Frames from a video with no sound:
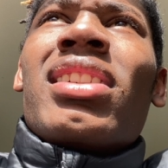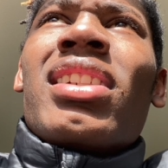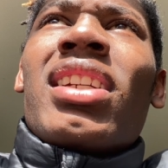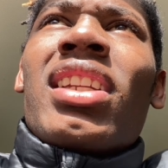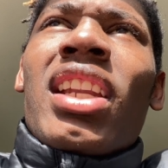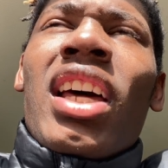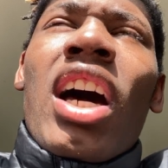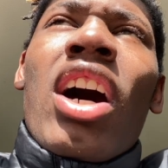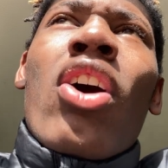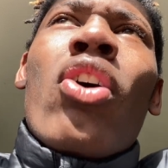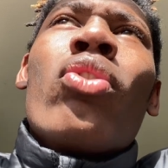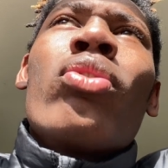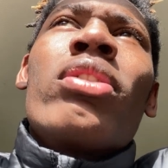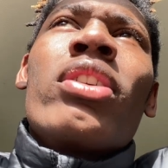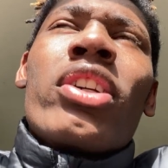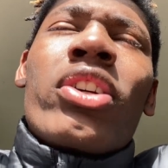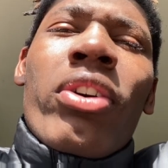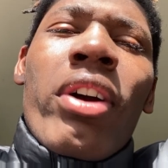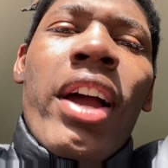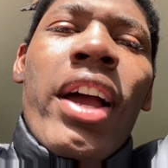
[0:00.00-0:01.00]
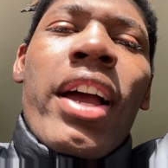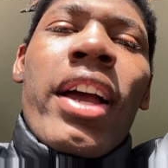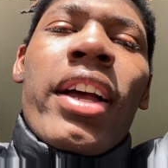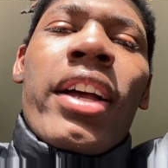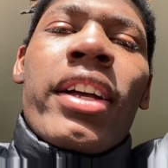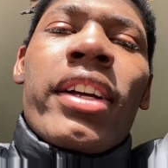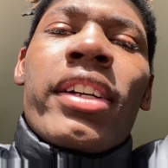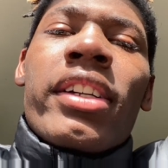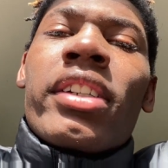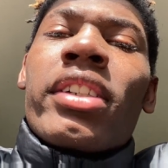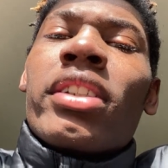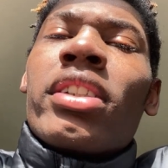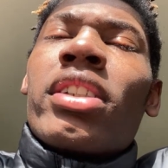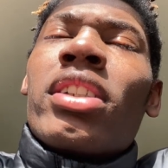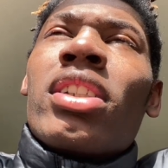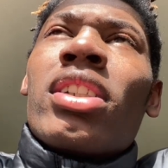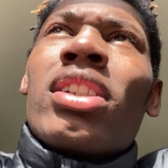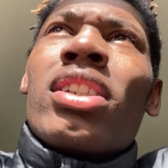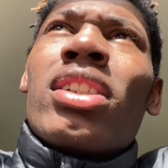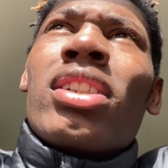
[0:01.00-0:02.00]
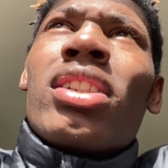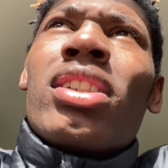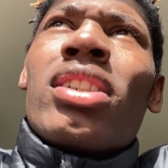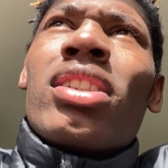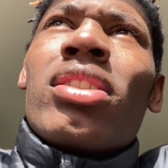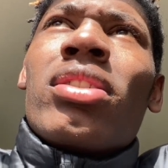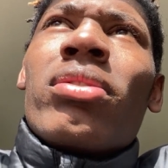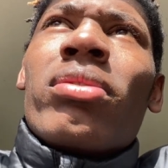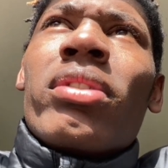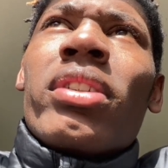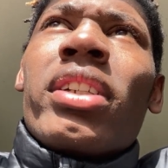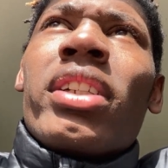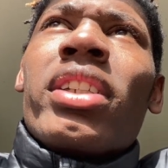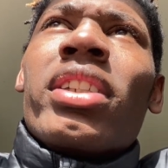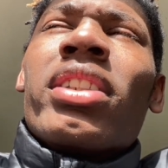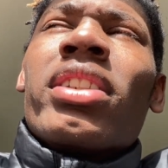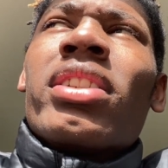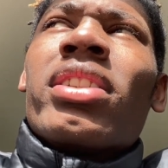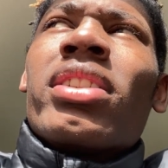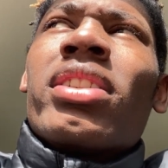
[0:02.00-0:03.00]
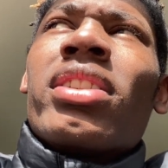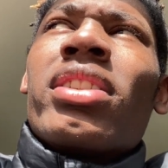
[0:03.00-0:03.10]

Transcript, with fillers: And I only cry when